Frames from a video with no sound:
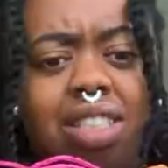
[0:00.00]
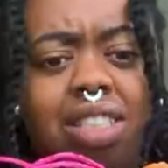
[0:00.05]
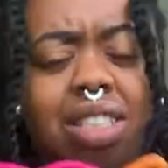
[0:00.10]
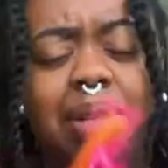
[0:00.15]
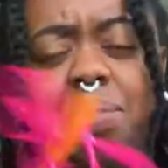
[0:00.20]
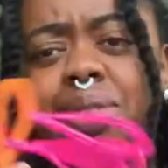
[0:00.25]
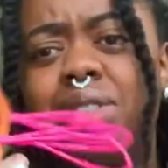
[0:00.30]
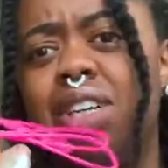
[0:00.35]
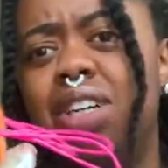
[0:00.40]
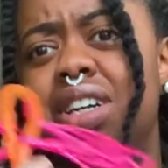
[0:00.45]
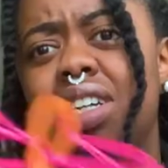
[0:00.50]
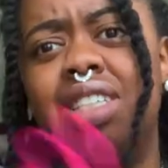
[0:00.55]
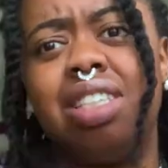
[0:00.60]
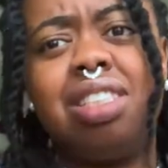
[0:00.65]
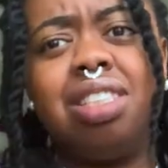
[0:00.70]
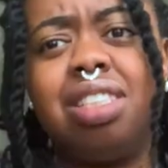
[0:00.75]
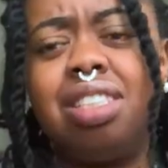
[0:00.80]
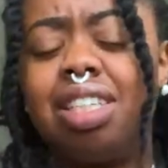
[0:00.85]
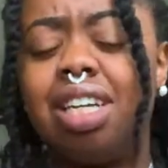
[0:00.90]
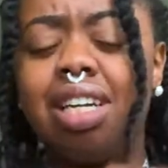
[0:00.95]
I'm sorry.
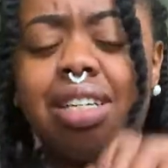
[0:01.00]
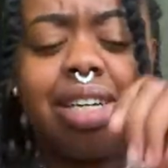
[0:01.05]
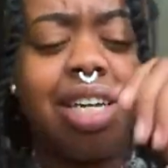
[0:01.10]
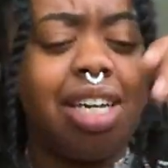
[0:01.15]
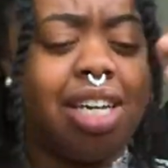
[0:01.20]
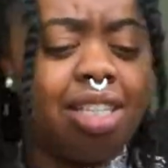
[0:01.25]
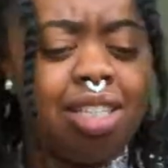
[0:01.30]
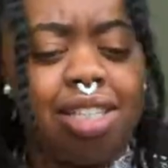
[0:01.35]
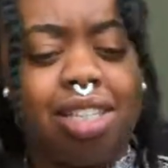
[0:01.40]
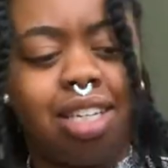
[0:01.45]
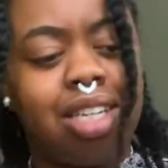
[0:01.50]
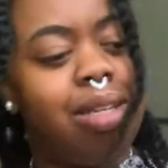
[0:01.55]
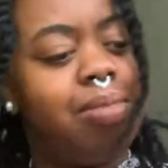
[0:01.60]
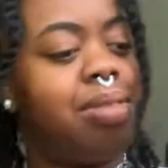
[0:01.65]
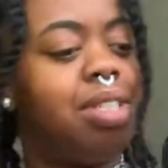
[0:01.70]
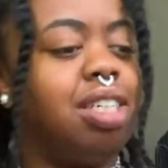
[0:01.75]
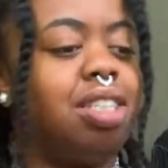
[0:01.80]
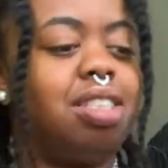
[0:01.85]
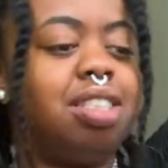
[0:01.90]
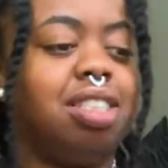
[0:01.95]
I can't keep
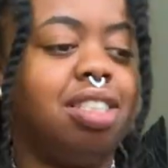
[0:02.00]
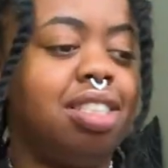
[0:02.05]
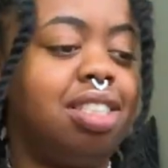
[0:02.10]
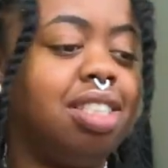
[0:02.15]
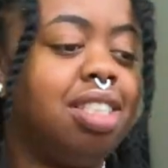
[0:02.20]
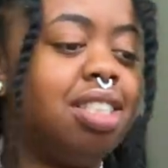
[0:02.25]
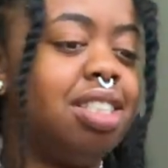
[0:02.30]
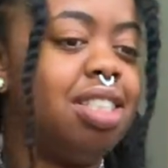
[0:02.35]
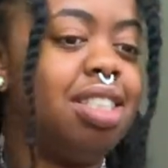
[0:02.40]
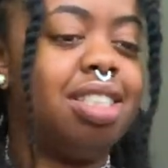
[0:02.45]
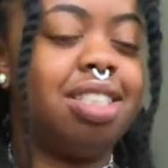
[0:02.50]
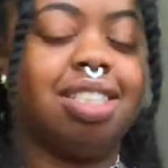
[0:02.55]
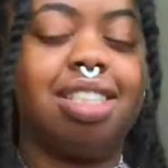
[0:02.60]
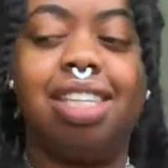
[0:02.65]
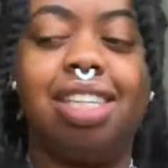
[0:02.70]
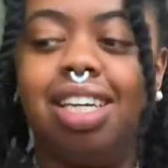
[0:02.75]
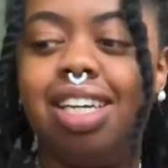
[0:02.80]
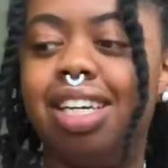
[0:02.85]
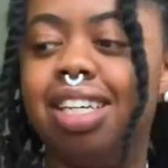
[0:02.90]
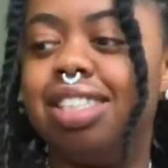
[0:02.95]
touching this. This is
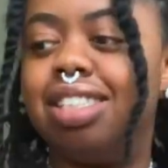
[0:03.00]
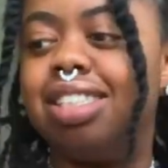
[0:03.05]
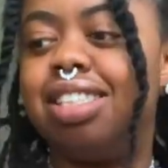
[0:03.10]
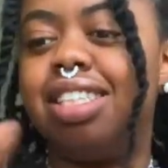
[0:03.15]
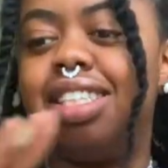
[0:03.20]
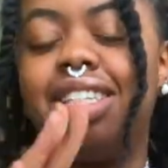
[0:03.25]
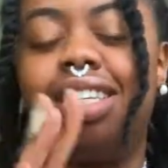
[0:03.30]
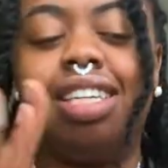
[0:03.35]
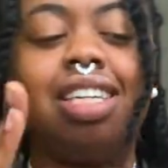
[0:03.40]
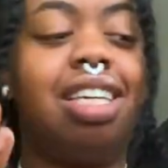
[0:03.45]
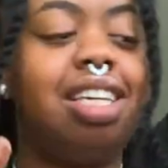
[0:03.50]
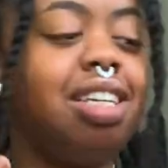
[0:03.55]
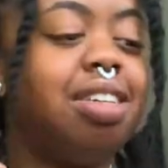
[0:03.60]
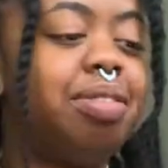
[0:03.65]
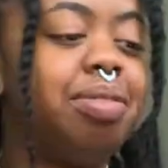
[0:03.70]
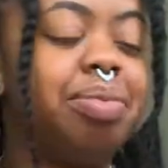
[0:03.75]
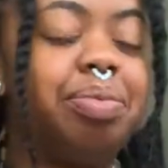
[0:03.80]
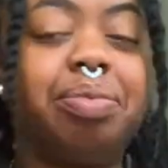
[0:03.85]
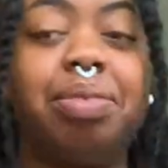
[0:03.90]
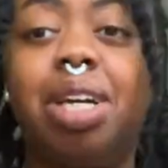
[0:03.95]
nasty.
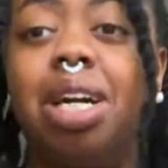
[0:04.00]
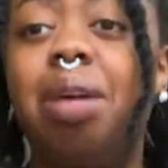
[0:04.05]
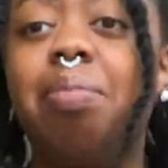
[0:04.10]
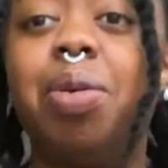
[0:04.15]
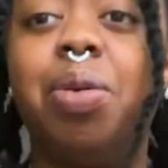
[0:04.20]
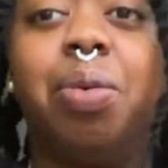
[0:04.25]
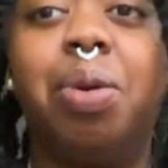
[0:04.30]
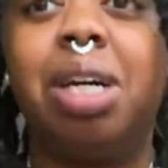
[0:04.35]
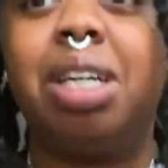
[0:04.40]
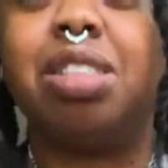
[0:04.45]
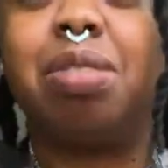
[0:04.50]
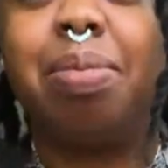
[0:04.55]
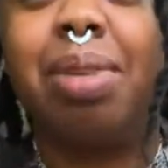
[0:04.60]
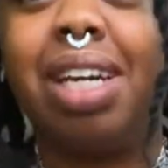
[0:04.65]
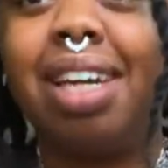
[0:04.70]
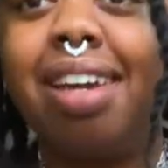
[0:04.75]
I'm gonna wash my